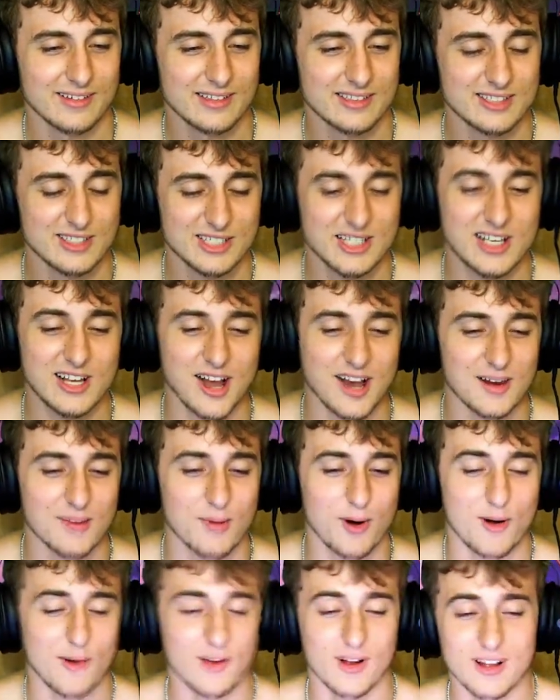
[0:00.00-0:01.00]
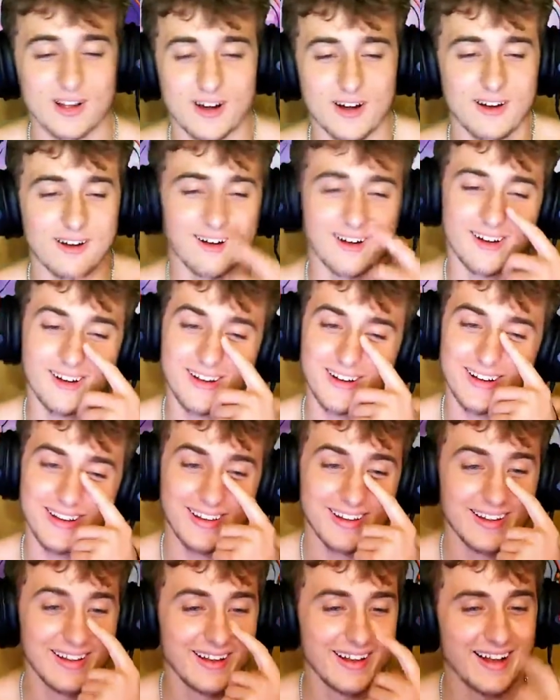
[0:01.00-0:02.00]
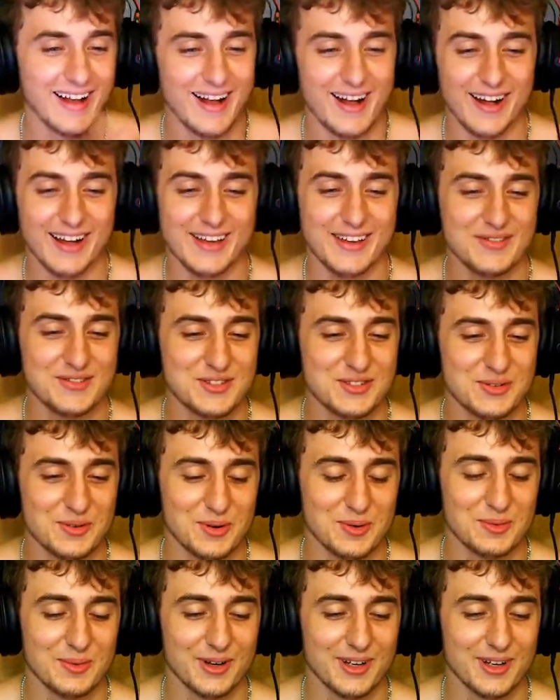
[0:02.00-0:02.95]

She got him all right. All right. I'll give it to her,